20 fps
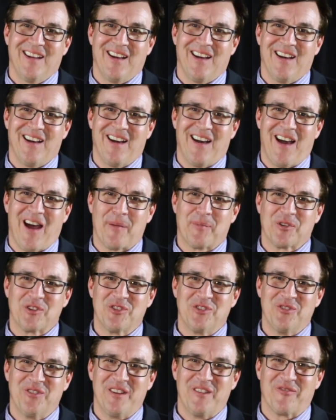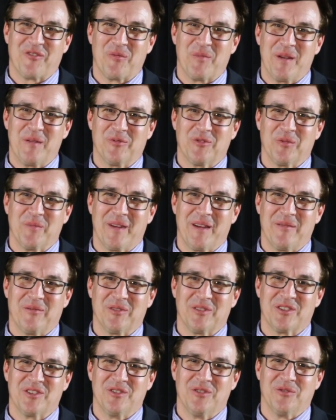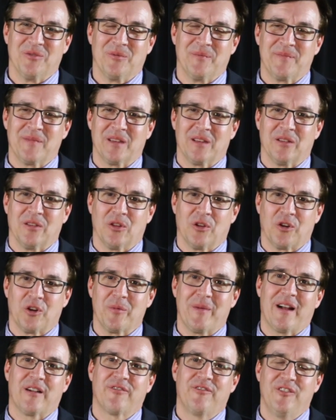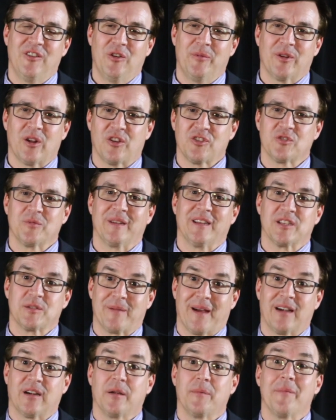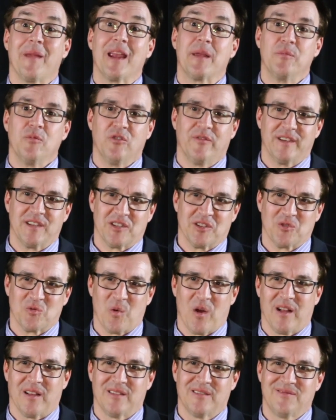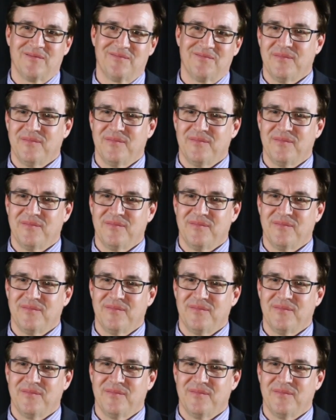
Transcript: opportunity for people to be able to learn about film and also be inspired to make movies as well.